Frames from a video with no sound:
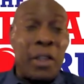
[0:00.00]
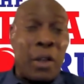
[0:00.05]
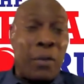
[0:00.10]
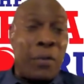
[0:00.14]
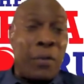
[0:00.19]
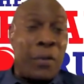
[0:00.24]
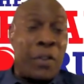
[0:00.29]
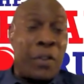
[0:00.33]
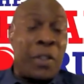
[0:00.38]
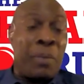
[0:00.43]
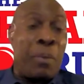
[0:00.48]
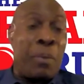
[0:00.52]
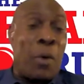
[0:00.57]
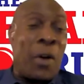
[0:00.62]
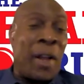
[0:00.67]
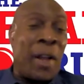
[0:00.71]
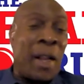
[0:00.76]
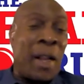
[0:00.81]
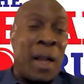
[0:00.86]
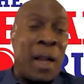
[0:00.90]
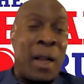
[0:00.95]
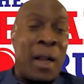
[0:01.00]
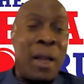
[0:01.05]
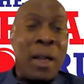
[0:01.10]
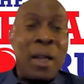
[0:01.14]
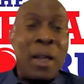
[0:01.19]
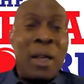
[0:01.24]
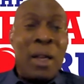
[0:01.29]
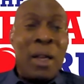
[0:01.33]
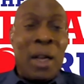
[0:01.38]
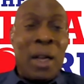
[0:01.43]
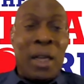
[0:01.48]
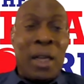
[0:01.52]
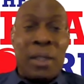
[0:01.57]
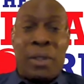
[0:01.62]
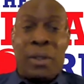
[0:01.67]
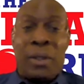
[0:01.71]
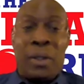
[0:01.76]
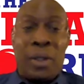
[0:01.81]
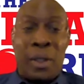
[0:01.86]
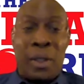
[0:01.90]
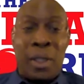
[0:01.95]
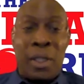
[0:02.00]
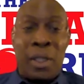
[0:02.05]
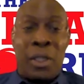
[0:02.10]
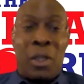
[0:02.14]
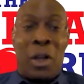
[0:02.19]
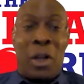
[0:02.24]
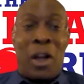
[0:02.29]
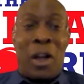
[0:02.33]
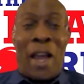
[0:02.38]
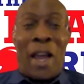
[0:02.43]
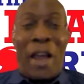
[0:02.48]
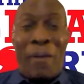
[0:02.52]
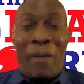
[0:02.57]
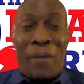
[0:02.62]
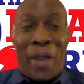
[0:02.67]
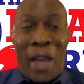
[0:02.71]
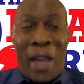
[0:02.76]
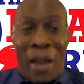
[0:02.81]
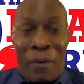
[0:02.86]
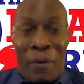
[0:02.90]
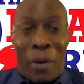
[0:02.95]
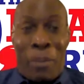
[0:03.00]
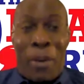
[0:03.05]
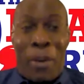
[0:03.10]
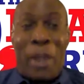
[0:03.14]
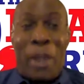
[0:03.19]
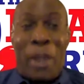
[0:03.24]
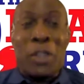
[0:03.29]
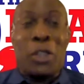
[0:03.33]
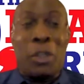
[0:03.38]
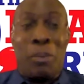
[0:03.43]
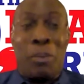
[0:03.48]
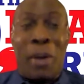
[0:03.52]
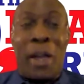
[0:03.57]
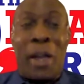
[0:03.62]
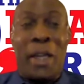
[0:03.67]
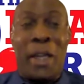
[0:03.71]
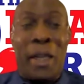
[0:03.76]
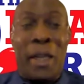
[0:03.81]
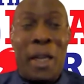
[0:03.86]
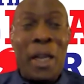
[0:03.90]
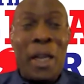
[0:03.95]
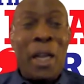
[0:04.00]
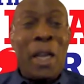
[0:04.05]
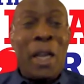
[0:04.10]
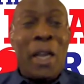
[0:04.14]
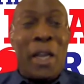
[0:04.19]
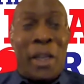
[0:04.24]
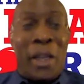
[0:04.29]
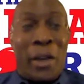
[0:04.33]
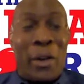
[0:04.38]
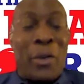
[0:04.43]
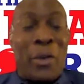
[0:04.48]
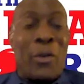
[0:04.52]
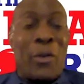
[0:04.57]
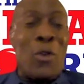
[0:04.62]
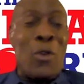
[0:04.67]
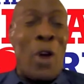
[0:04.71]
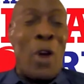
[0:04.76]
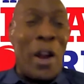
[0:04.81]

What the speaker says: He's a spoiler, and he's not a heavy puncher, but he could